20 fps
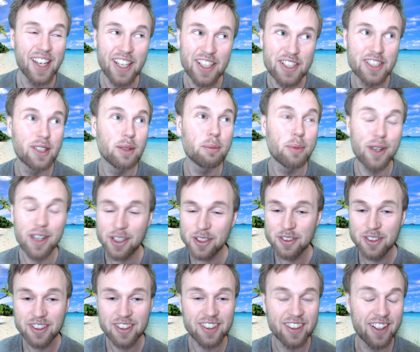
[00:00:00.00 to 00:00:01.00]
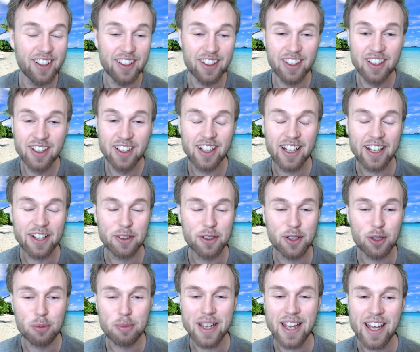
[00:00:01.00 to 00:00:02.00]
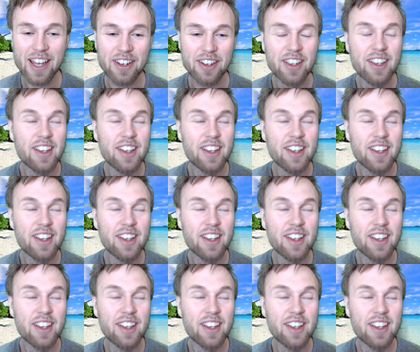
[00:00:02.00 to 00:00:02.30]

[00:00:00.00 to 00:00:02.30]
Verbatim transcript: ideal partner? I don't know, man.